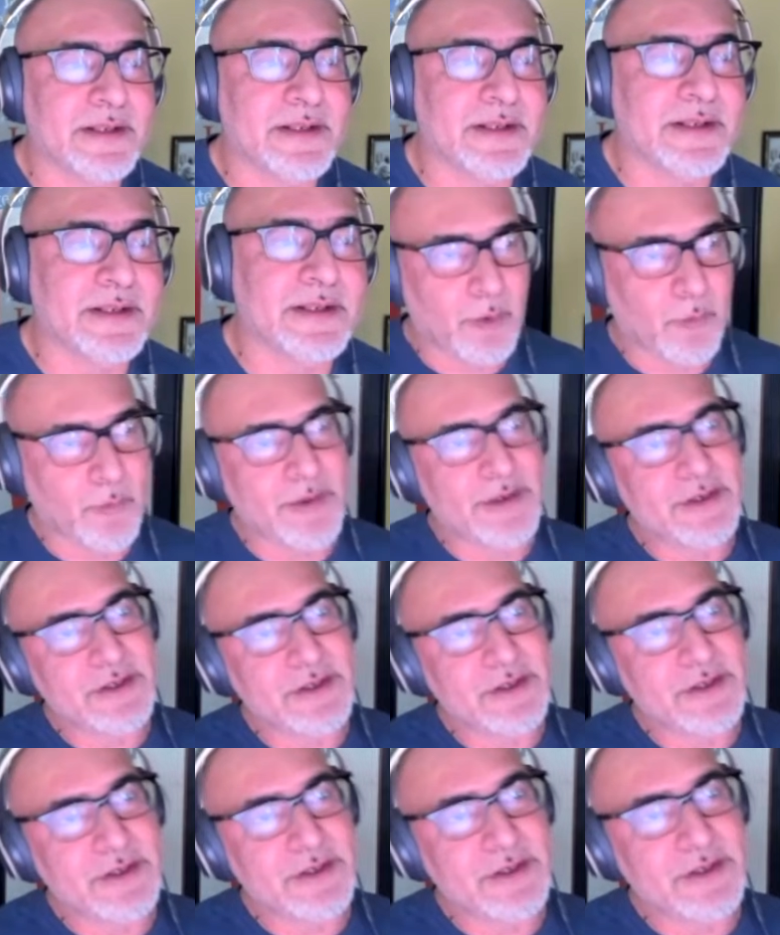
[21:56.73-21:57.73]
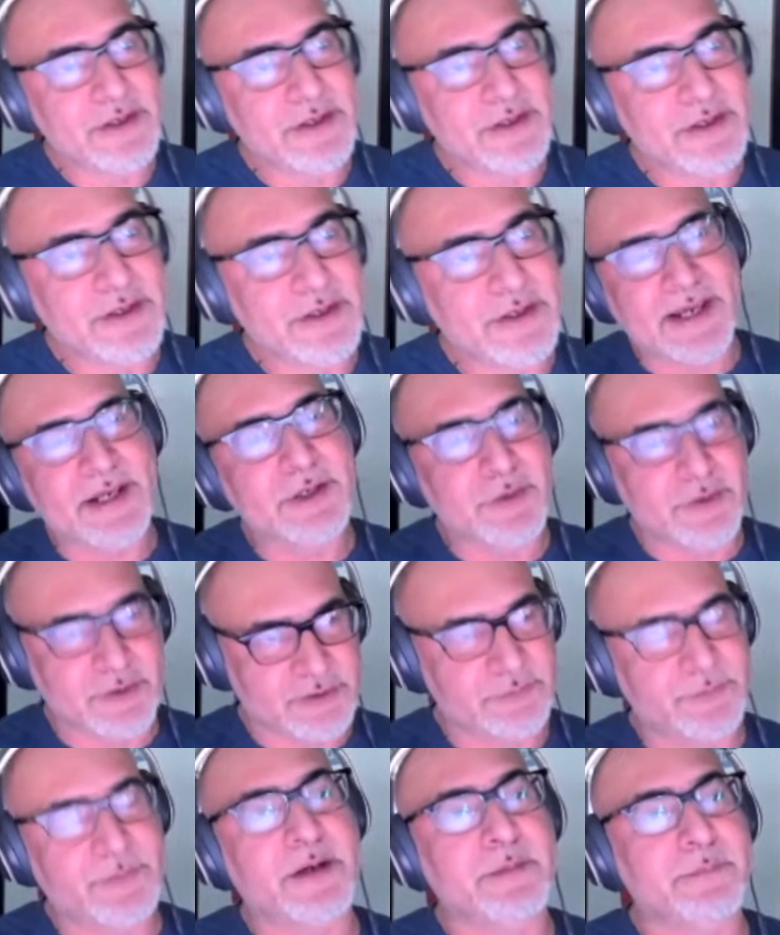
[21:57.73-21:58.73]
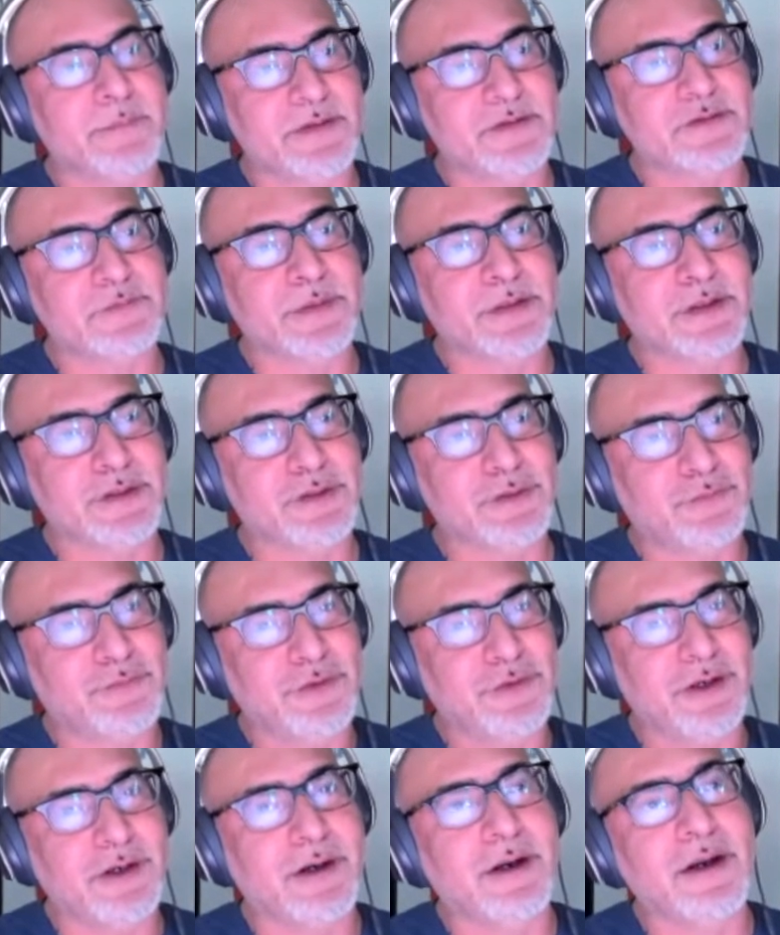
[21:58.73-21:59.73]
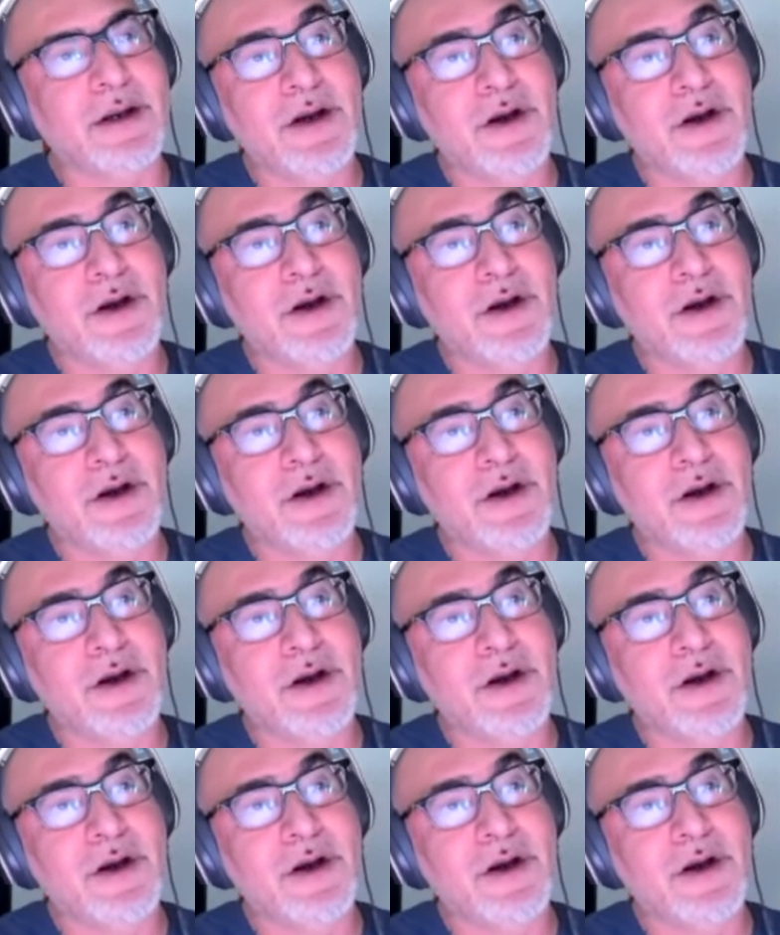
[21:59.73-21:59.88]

That way you can actually scale your experiments, because if you're